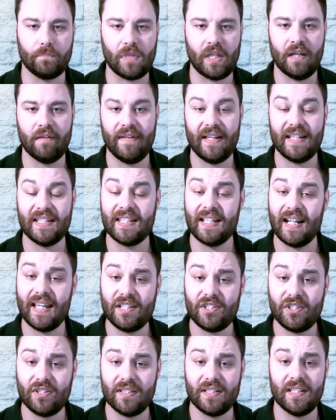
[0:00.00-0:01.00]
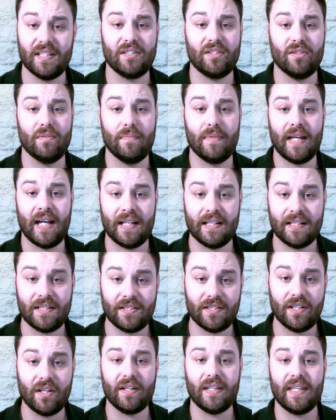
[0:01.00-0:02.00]
ventilation system that
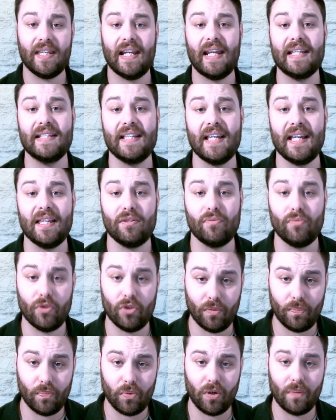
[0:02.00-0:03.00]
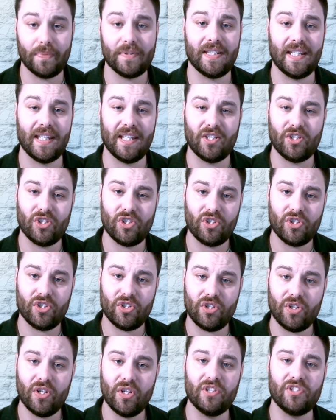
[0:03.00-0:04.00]
circulates air through your property, it
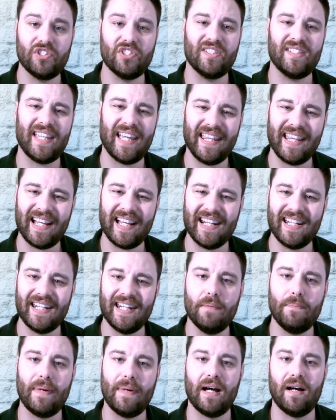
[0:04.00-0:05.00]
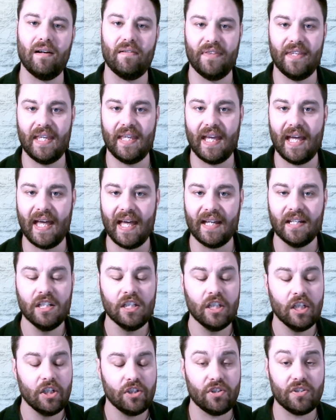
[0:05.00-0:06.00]
should just take that nip out of the air
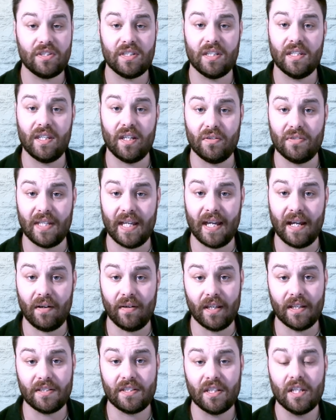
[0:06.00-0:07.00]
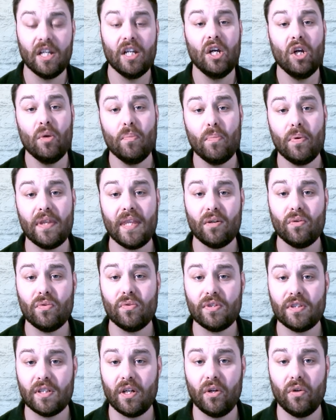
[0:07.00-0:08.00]
just in those areas. But then
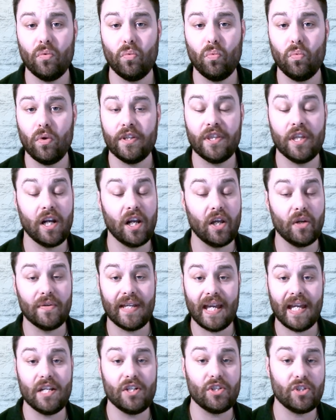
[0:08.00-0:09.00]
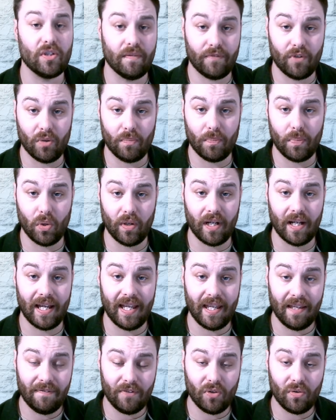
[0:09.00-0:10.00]
also with the location of your boiler,
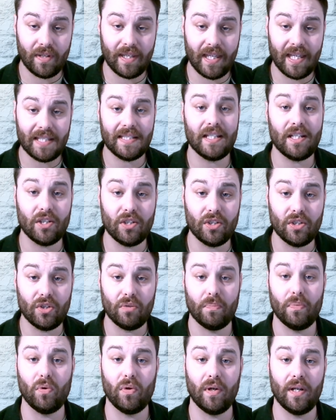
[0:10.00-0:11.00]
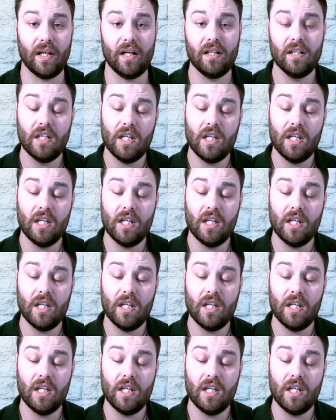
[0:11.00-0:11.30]
if you're getting a new boiler,